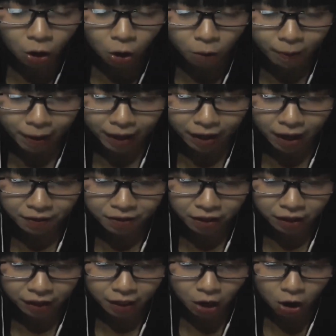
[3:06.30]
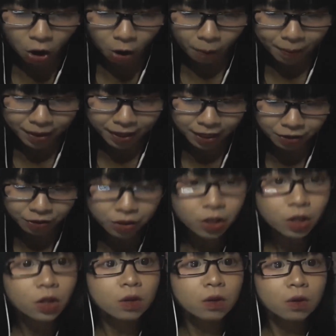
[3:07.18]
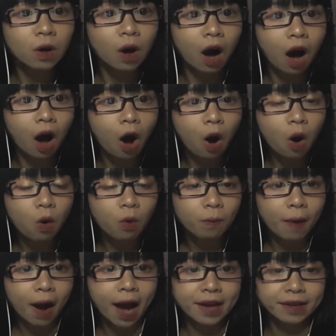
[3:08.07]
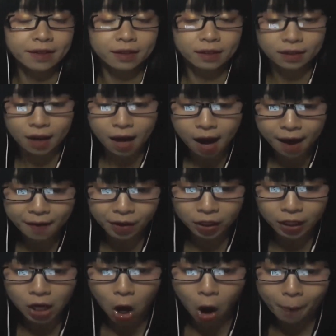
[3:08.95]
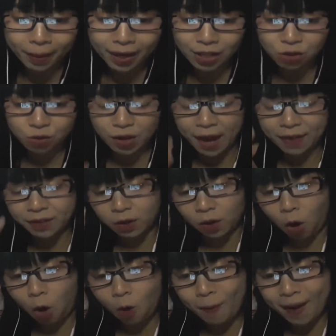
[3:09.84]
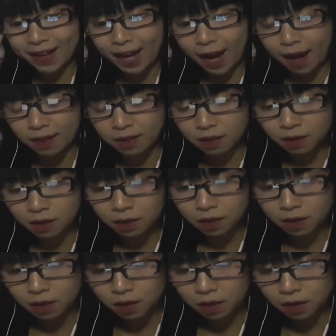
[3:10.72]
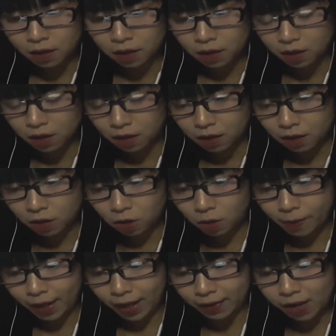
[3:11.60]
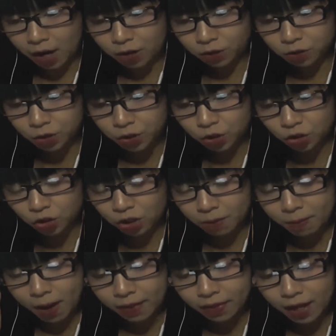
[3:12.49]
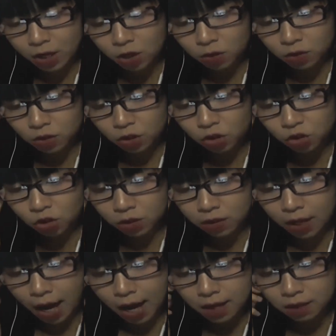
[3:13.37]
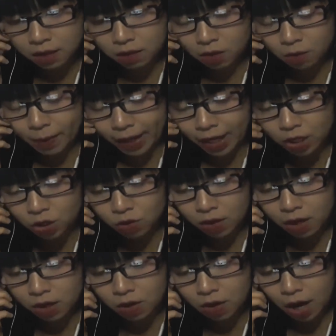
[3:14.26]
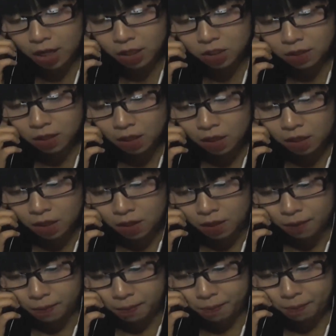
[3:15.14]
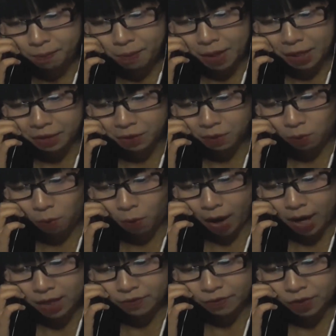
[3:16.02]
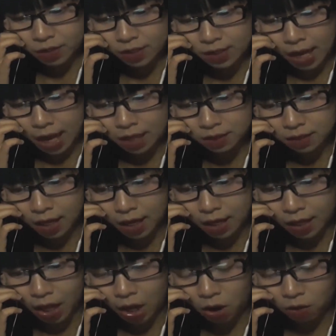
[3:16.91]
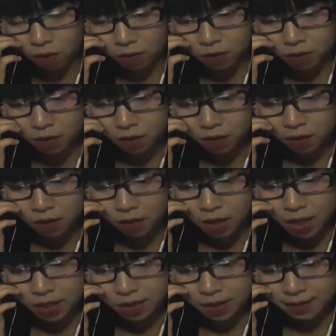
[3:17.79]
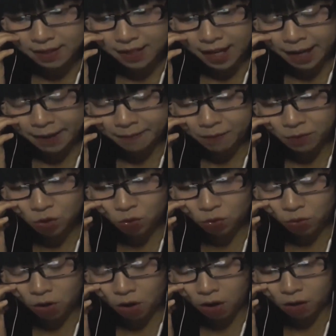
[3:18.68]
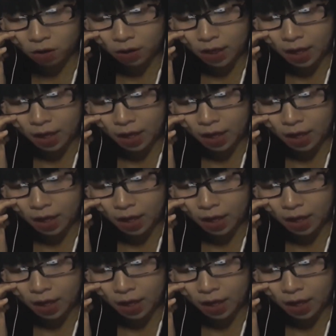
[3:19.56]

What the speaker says: Oh my god, they're gonna open it too? Oh my god, they're gonna open it together. Oh my god. Oh my god, Naruto, are you sure about that? You should guys... Oh my god, you guys better wait for Sasuke though. It's a team scroll,